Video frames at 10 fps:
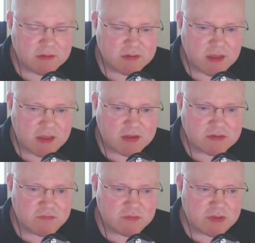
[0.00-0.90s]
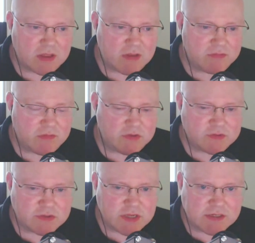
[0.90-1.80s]
because they're
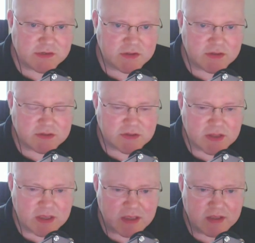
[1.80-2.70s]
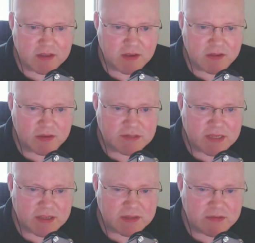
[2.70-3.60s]
Rolls-Royce engines, aren't they? So they're I've taken their